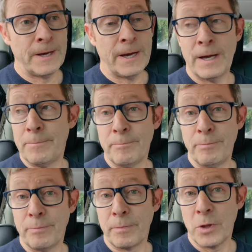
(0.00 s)
Who
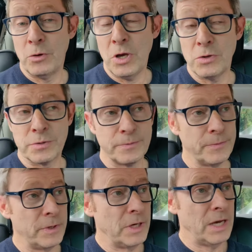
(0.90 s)
knows?
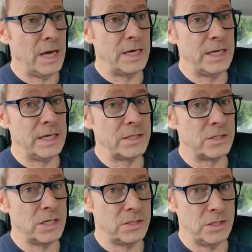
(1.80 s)
Any
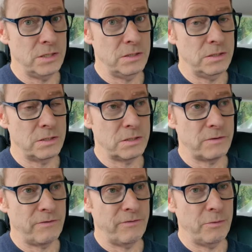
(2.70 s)
suggestions
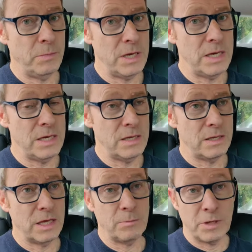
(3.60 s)
for me?
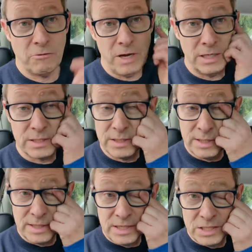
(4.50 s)
That would be great.
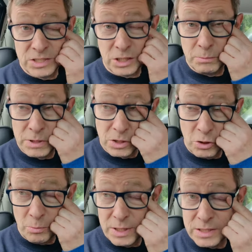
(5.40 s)
Chuck them in the
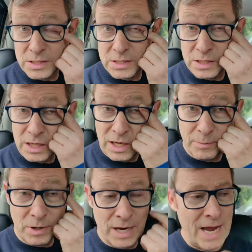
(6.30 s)
comments.
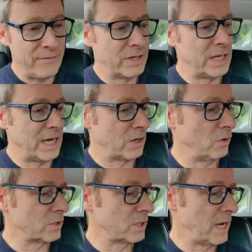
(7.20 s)
I haven't yet
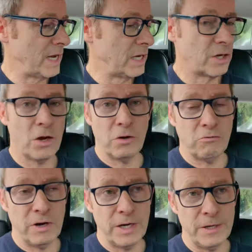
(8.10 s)
got a code
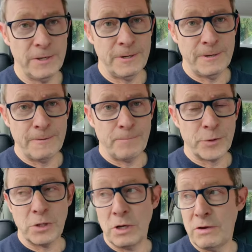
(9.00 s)
reader,
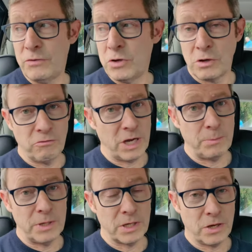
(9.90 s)
so if you could
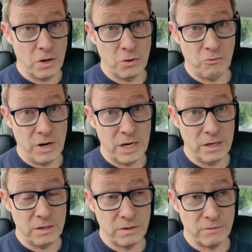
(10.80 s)
recommend a code
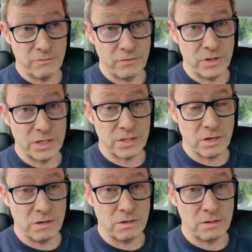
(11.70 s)
reader for this
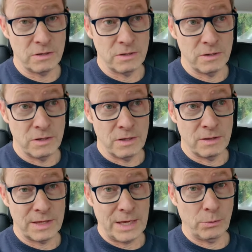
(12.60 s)
car,
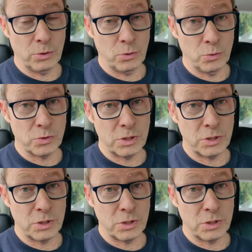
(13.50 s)
that will also